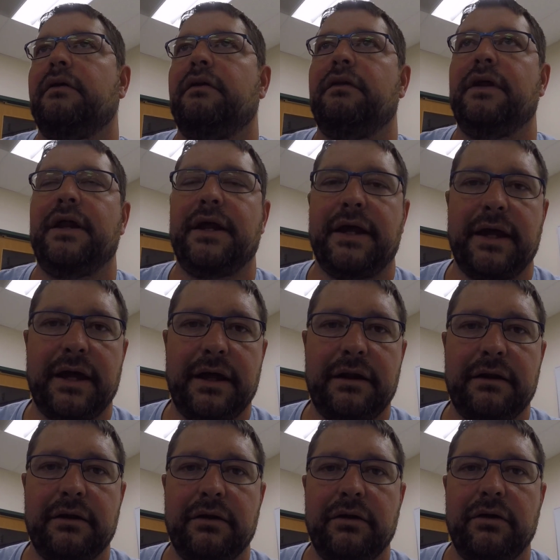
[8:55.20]
then
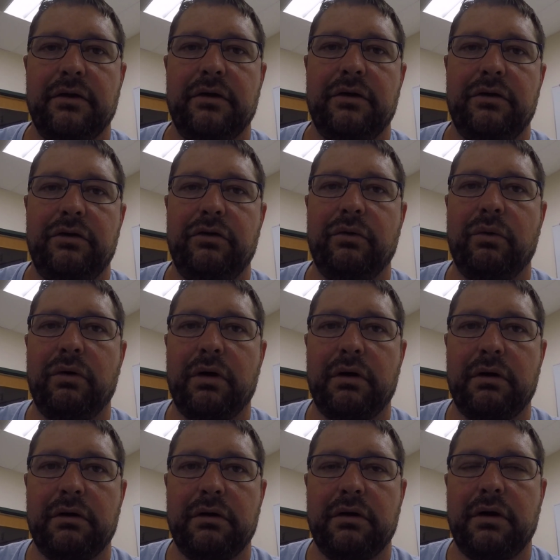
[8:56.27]
again,
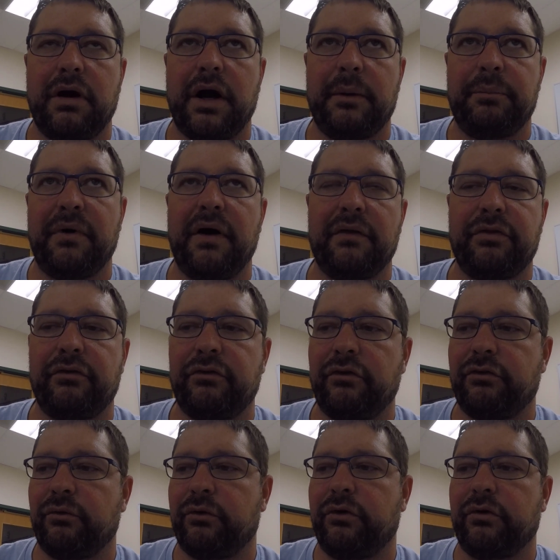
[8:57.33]
your
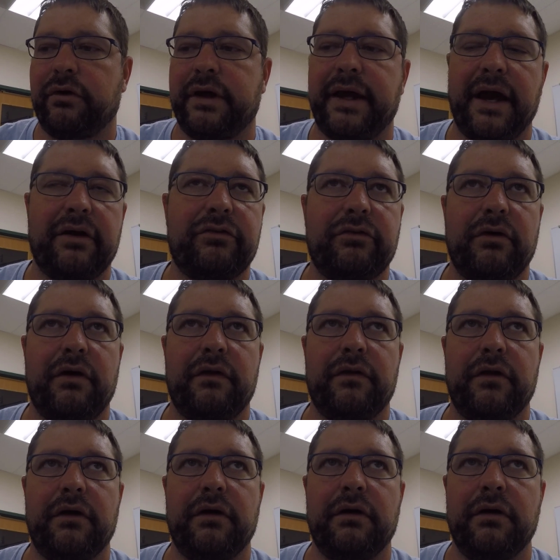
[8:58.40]
hypothesis or your guess
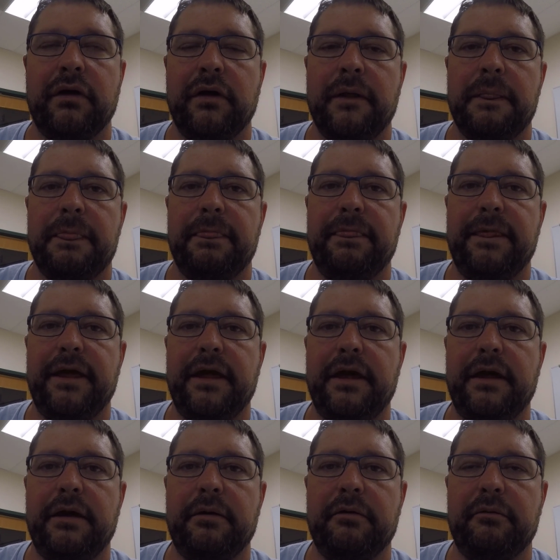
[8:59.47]
on
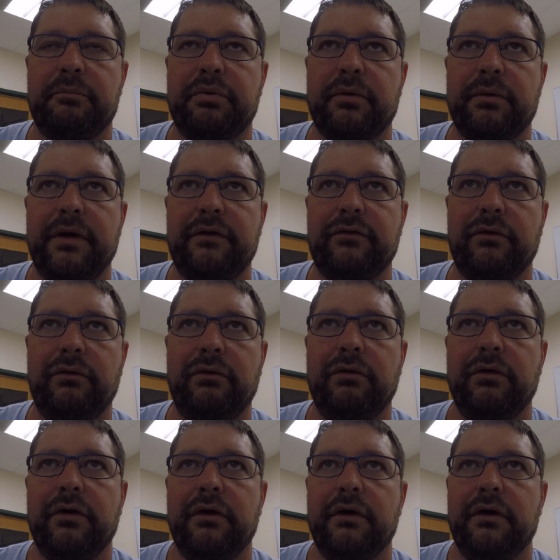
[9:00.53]
the parental
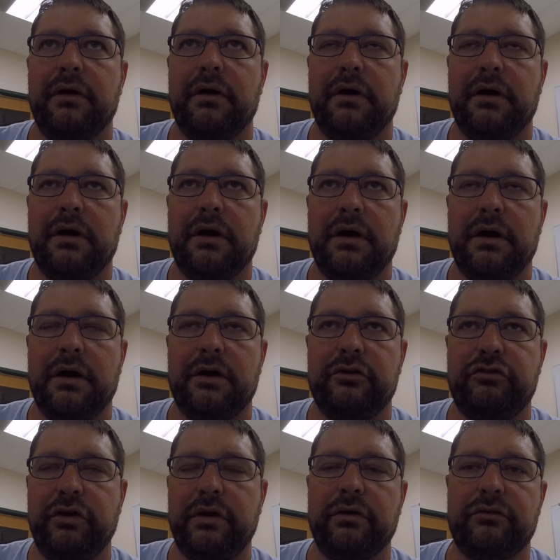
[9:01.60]

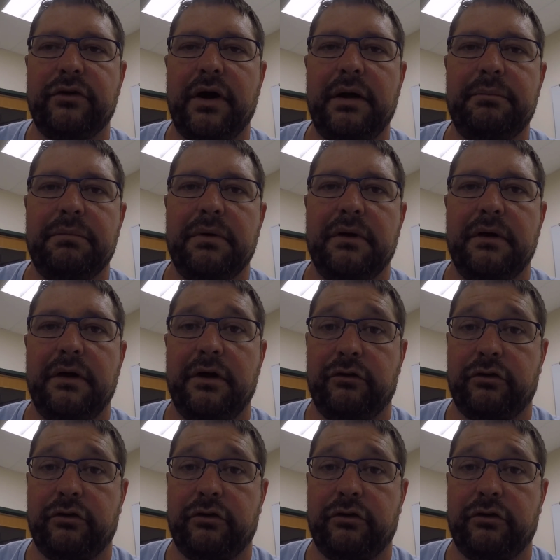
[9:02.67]
genotype is